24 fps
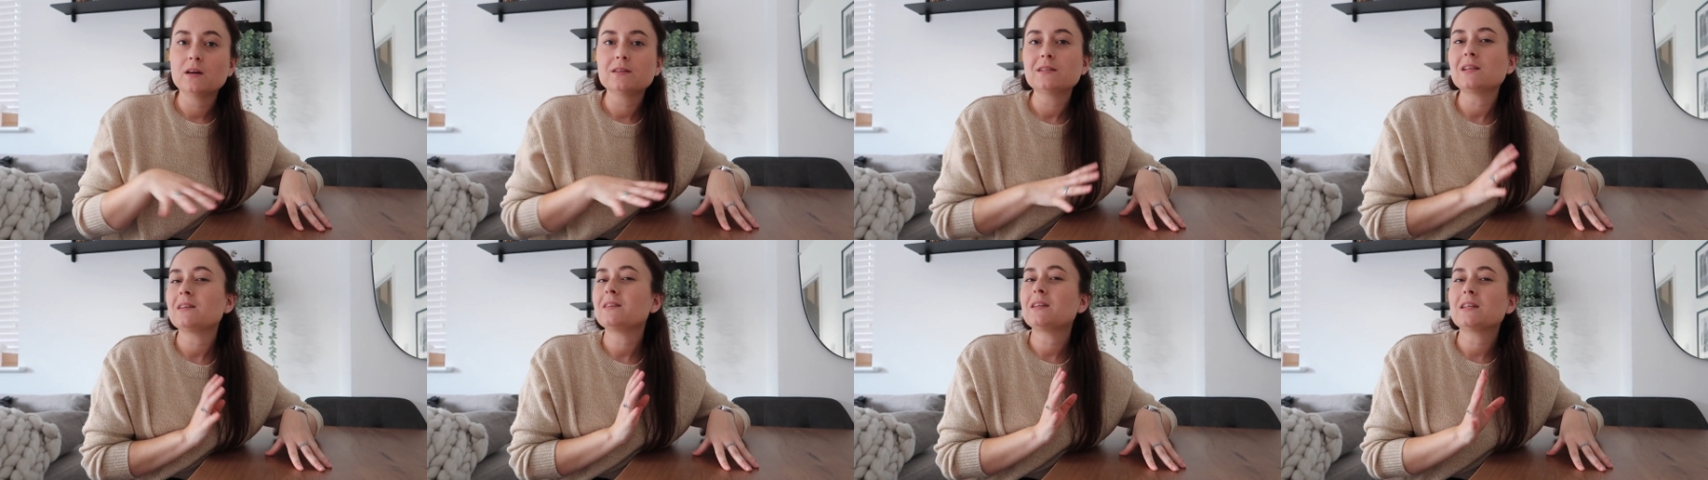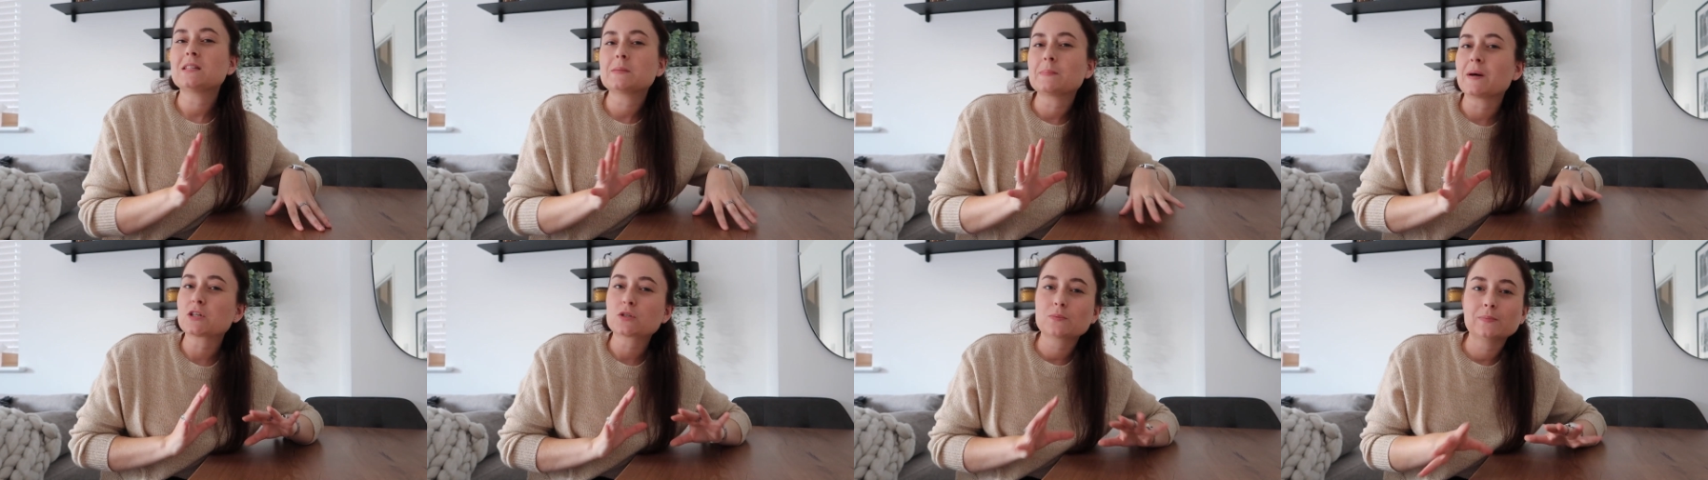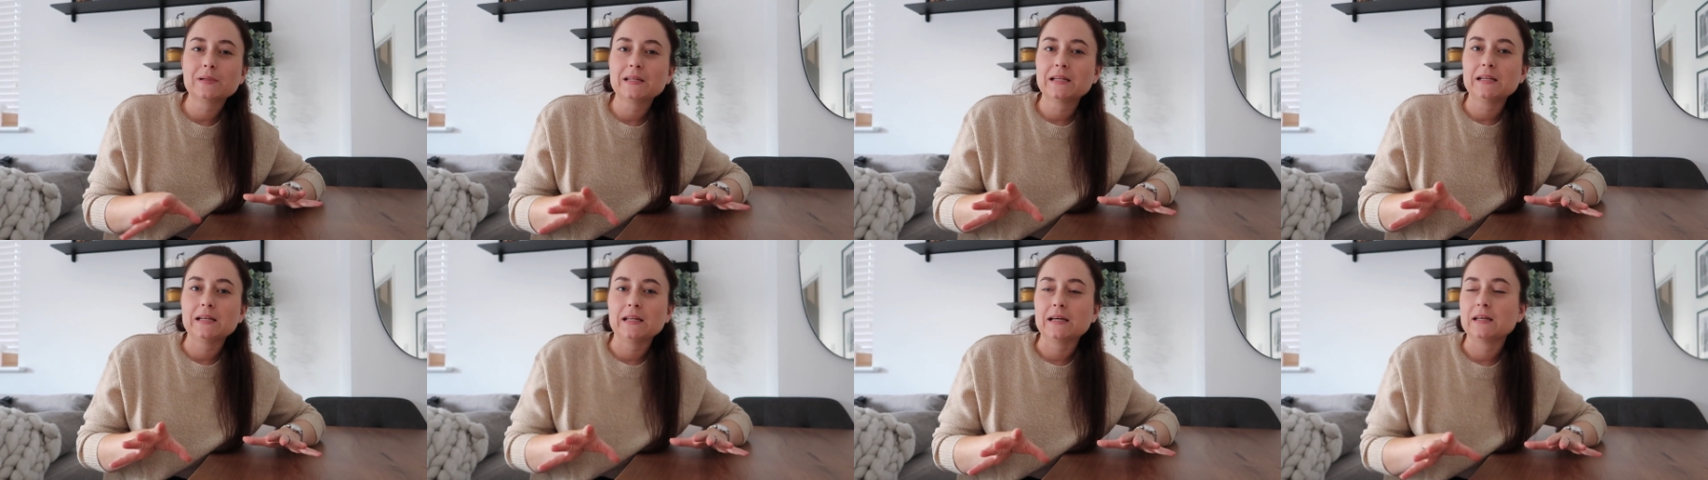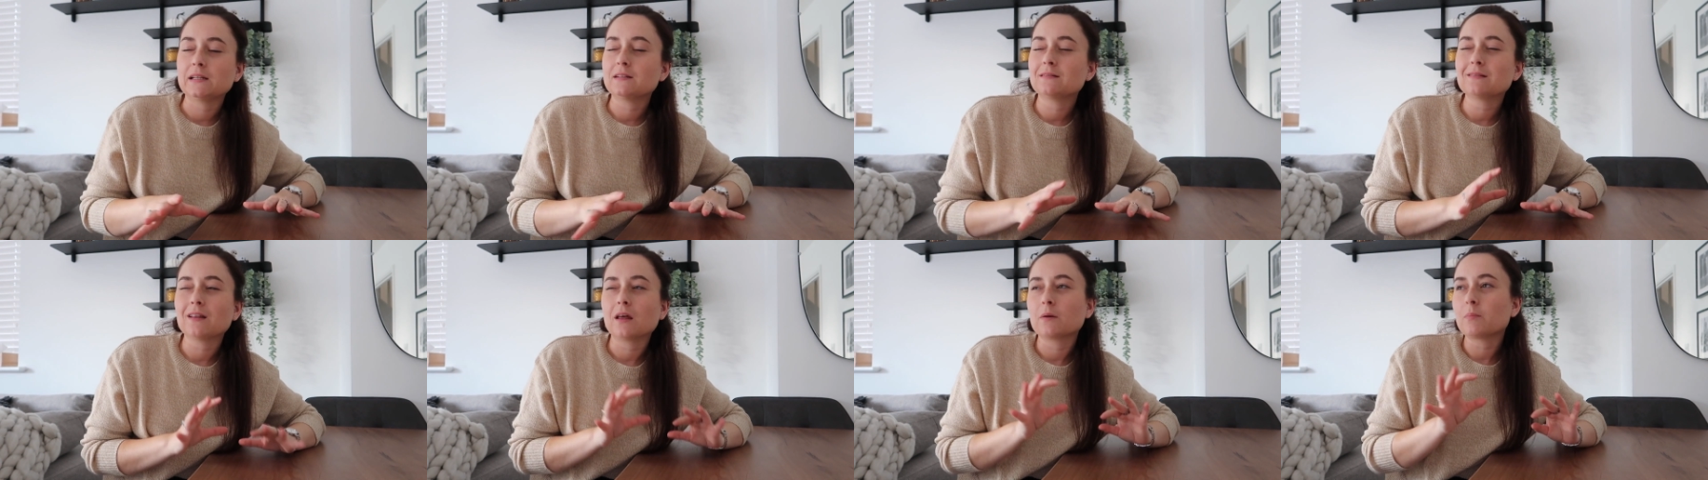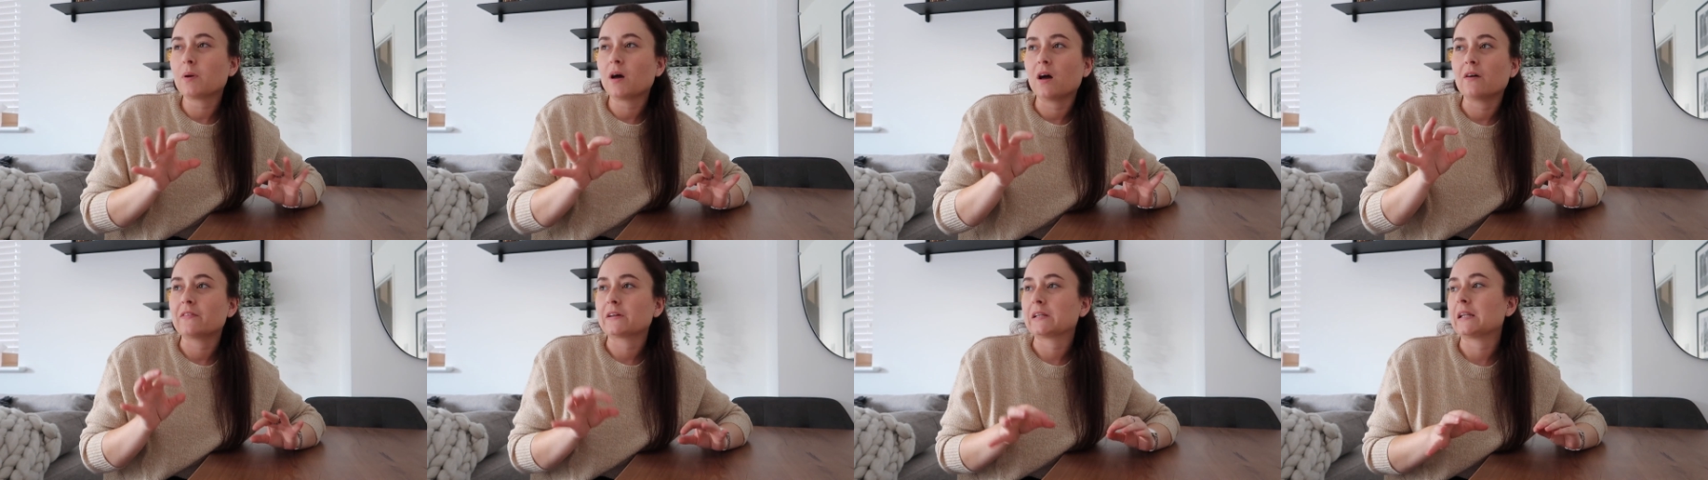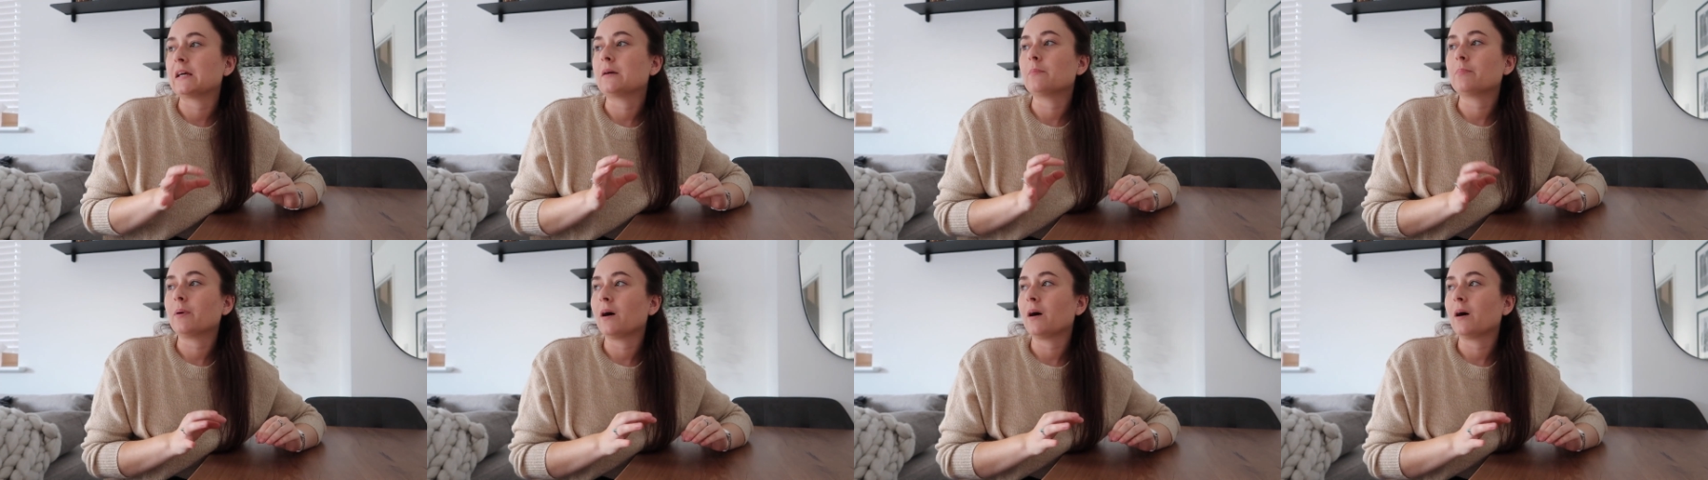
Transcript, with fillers: Didn't need to match completely, like perfectly,